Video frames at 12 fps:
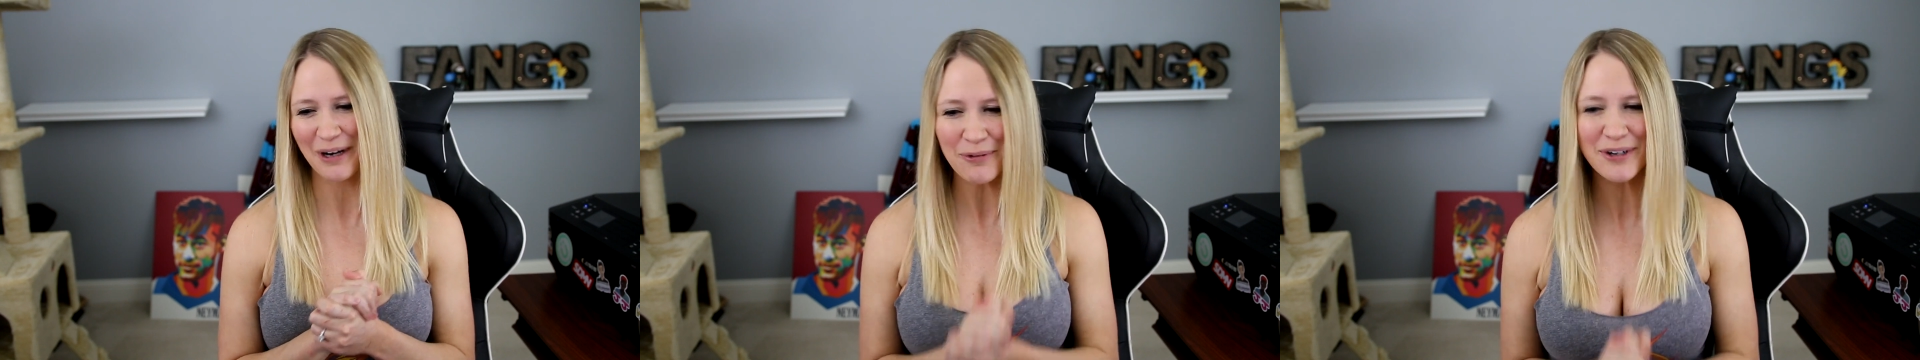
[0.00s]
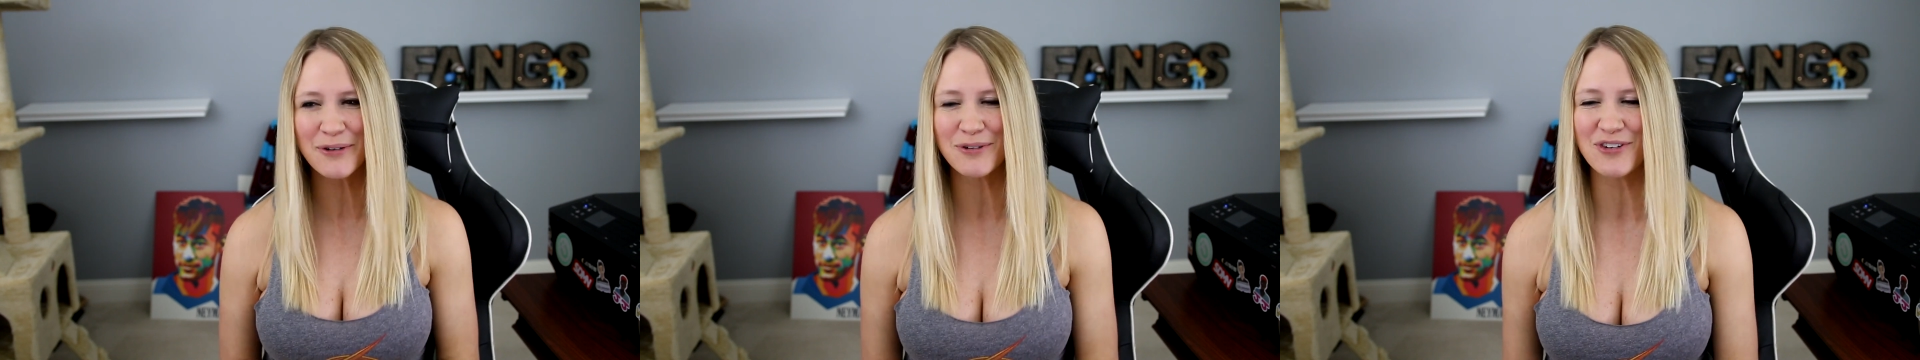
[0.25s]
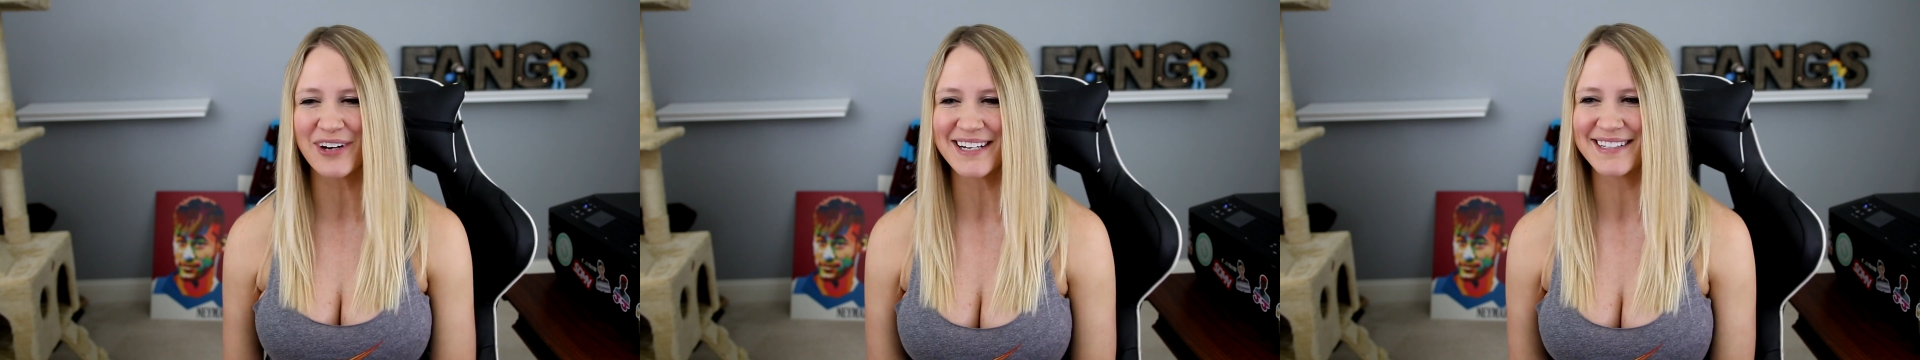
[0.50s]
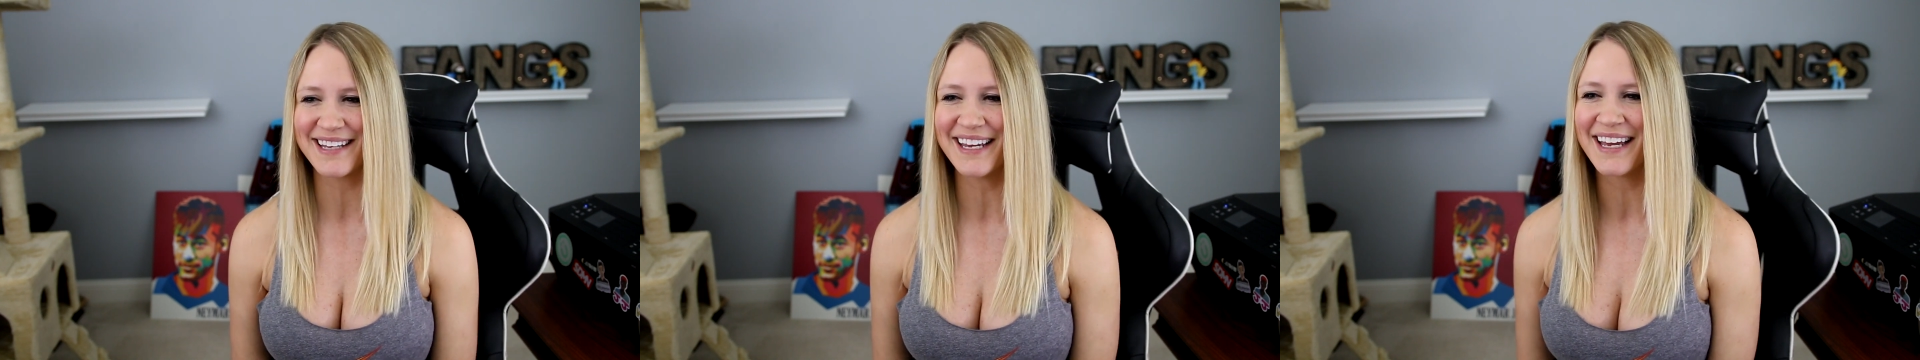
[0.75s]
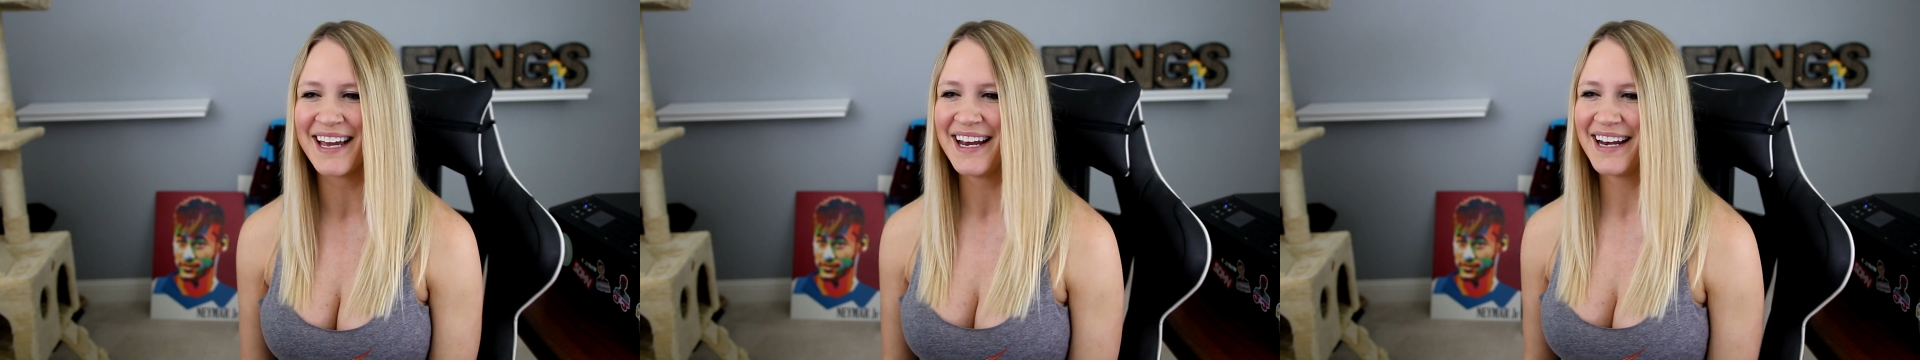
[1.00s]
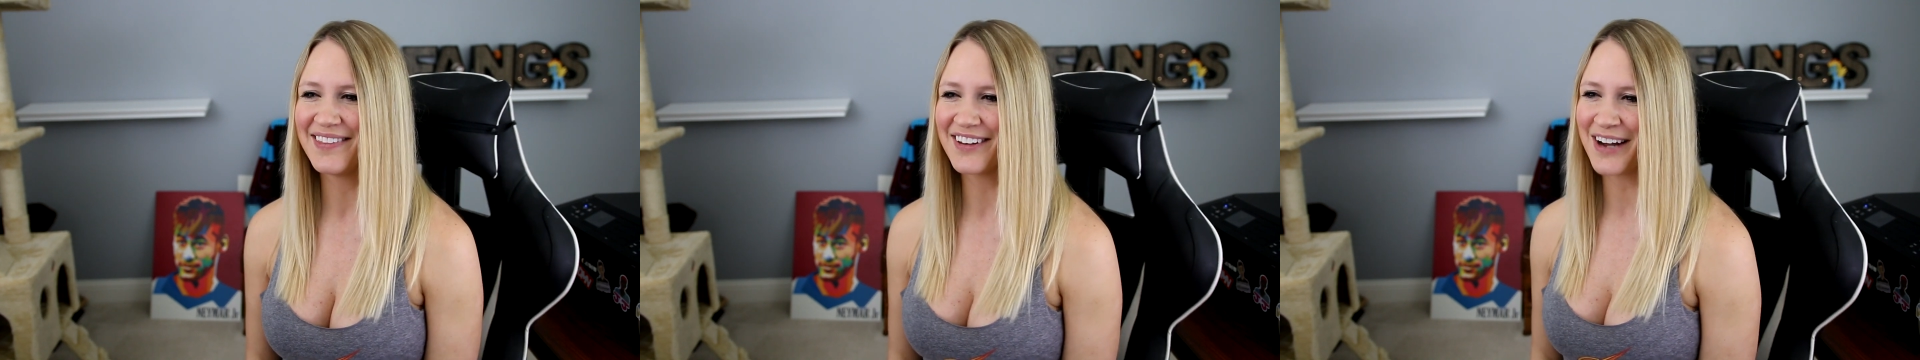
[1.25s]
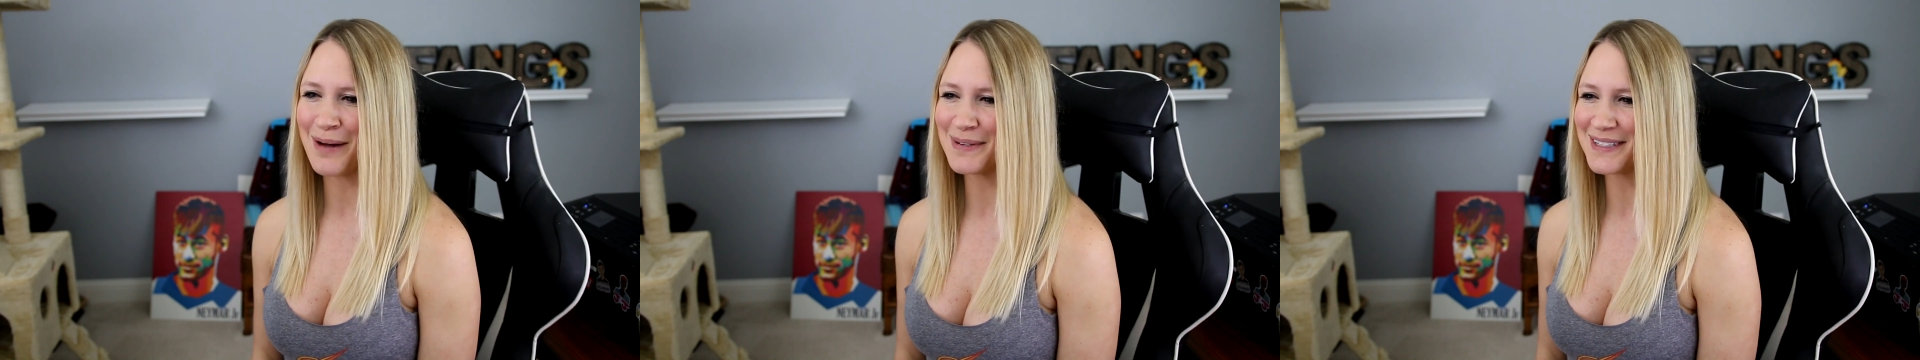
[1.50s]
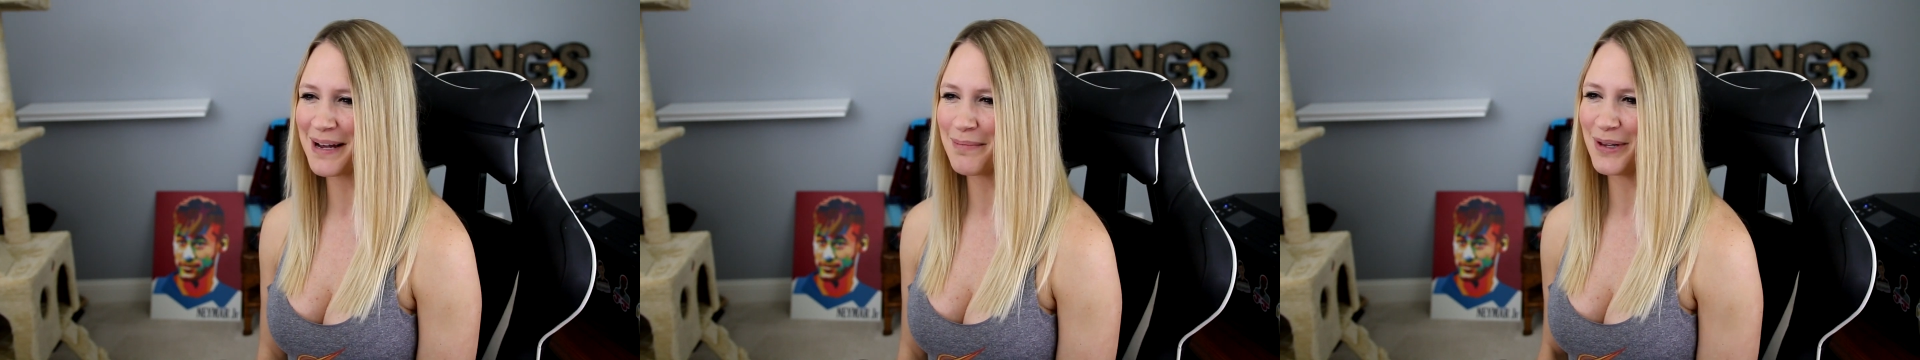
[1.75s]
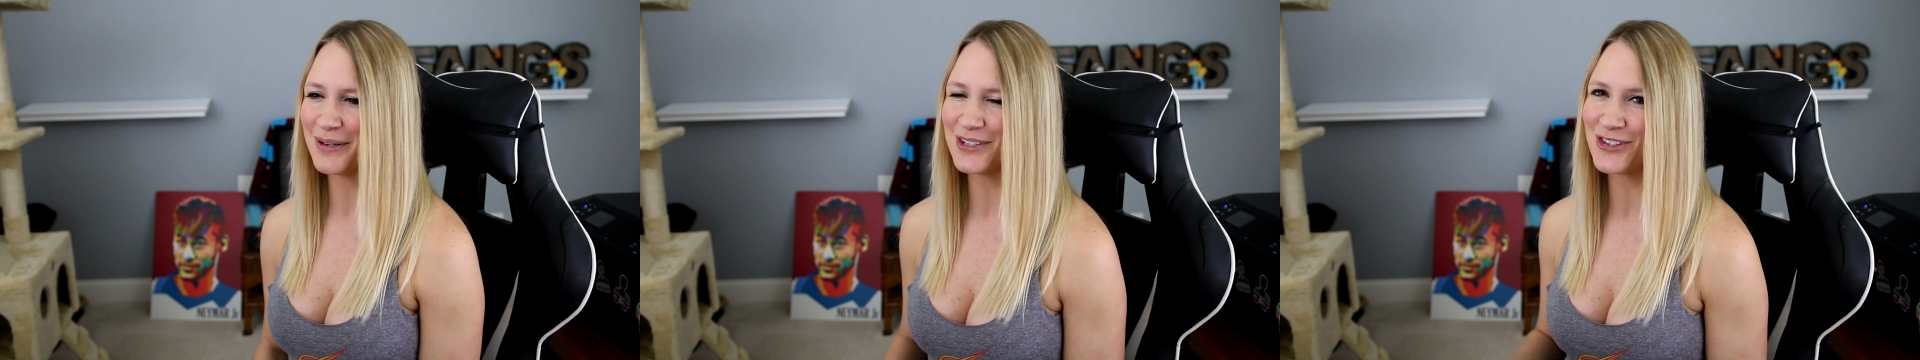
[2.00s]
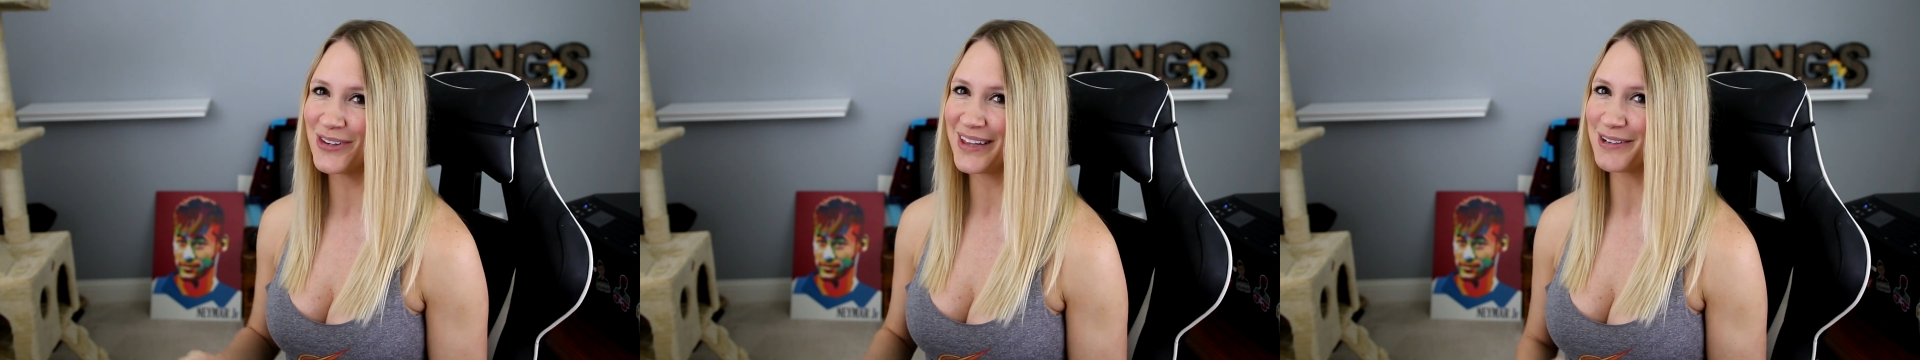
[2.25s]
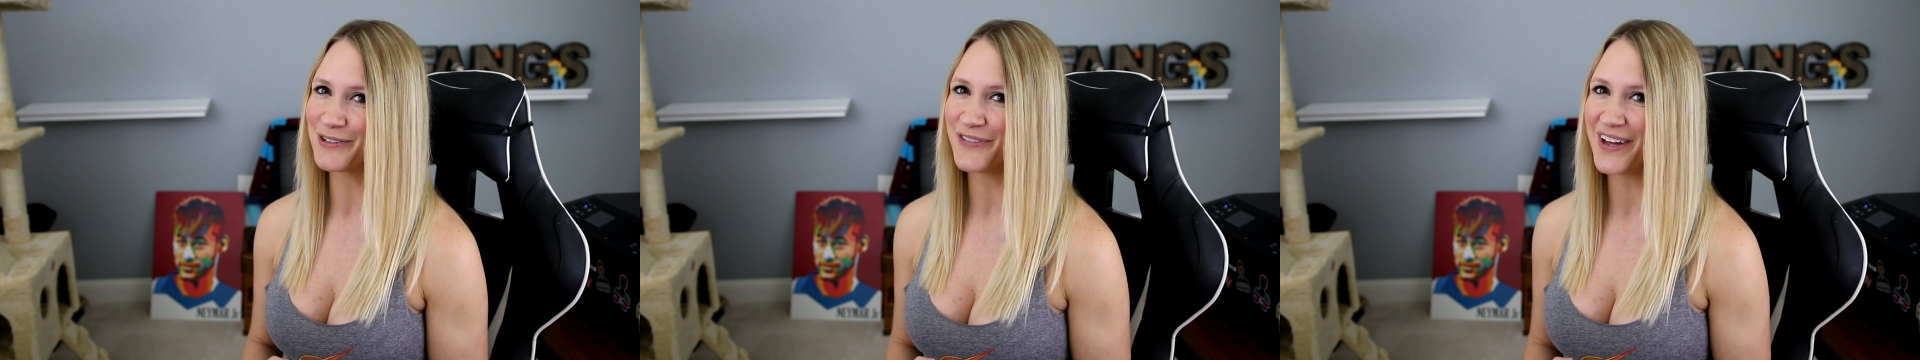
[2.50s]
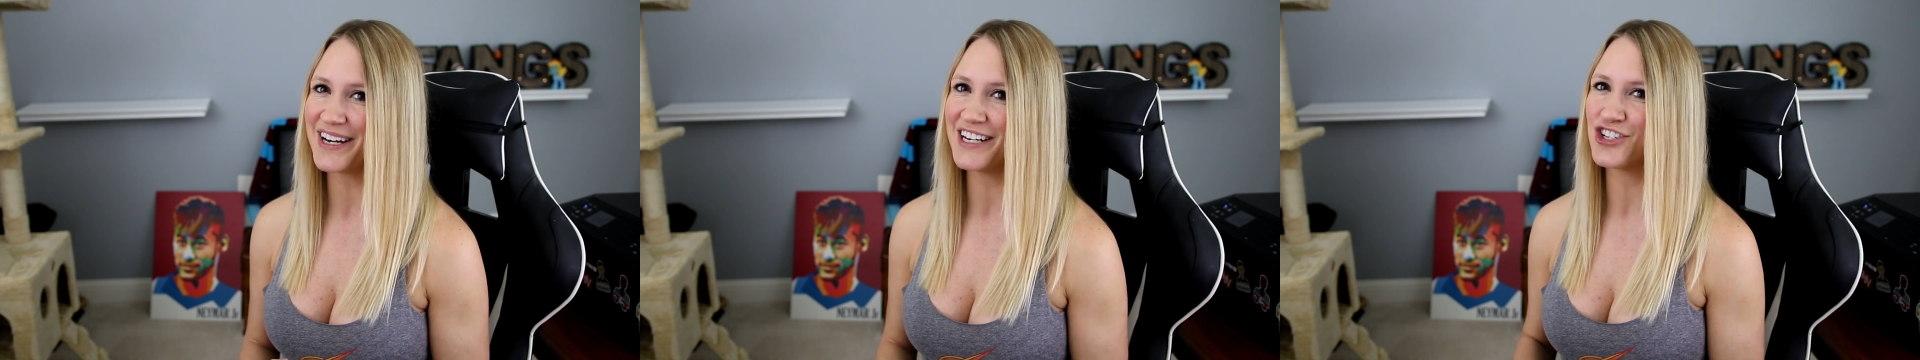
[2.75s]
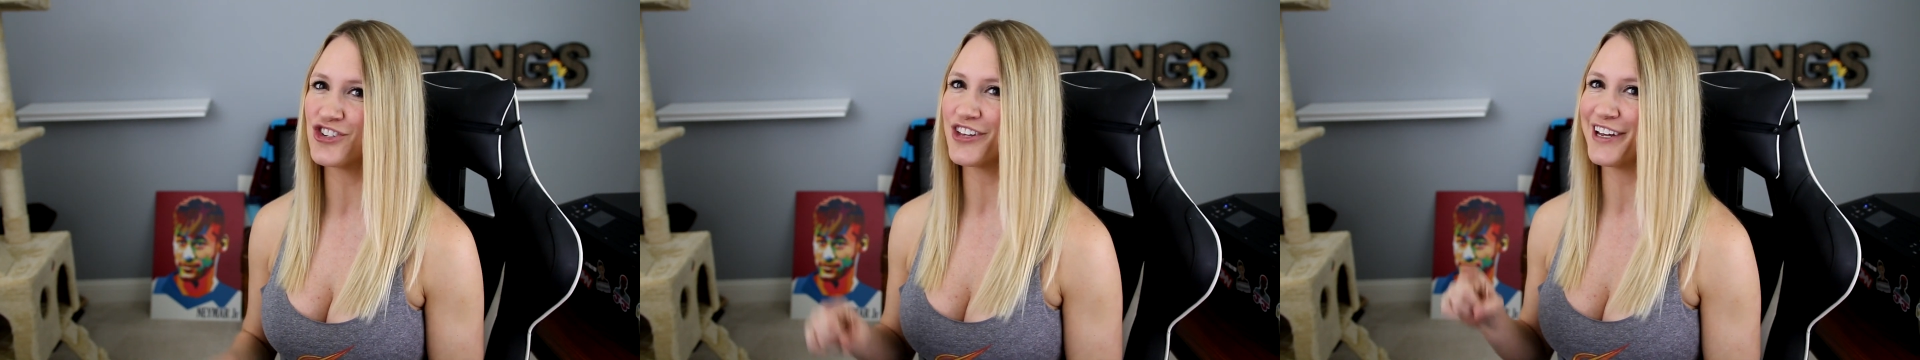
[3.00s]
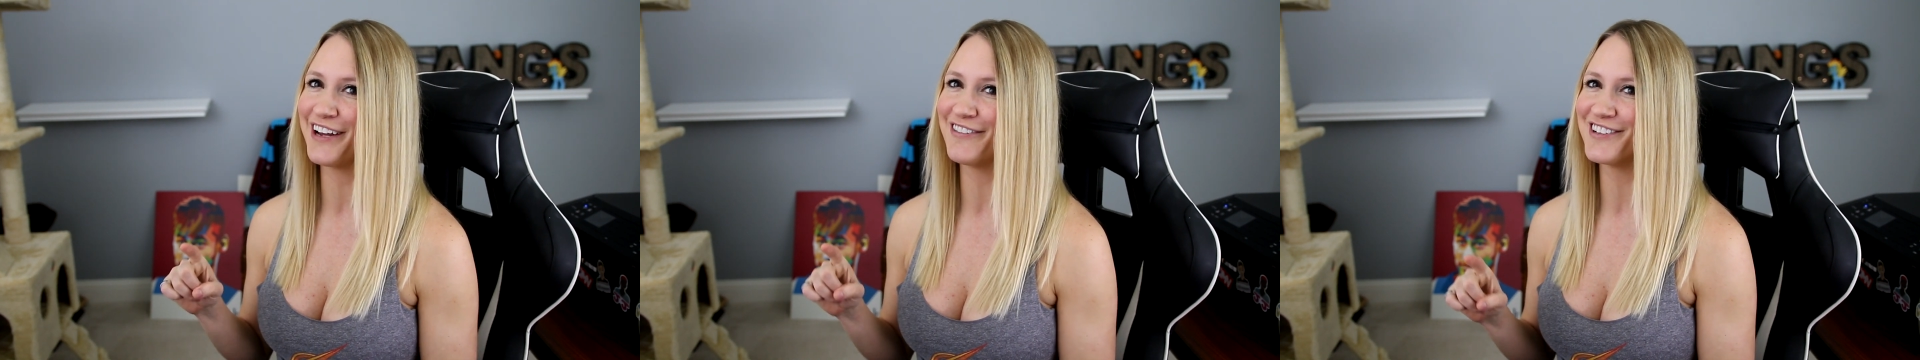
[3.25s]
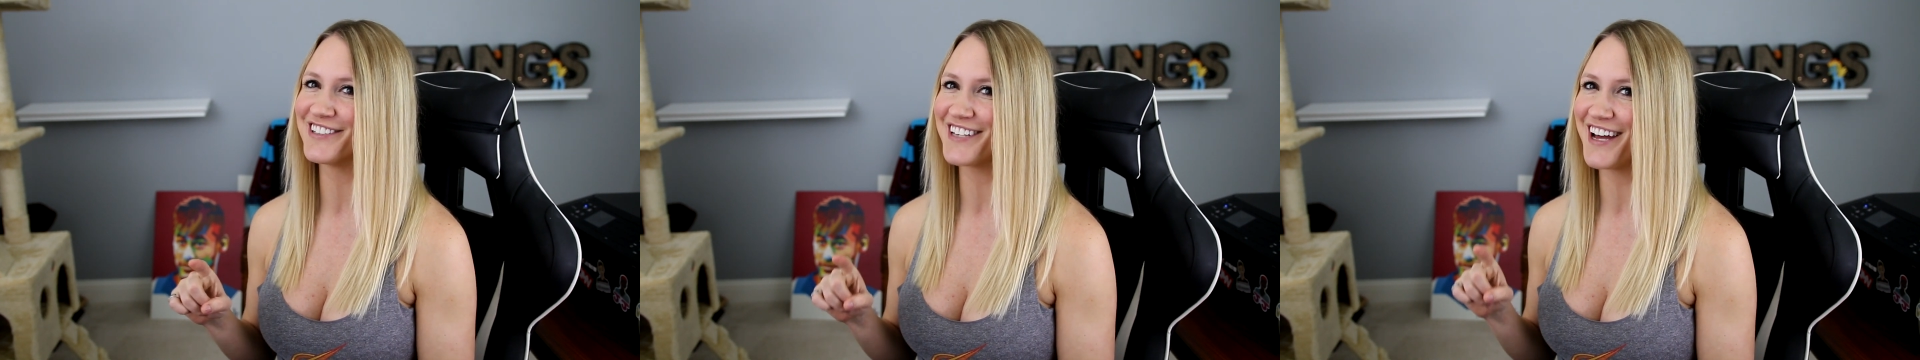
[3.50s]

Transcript: I want to know what you guys think in the comments down below. Did you think that was funny? Did you think it was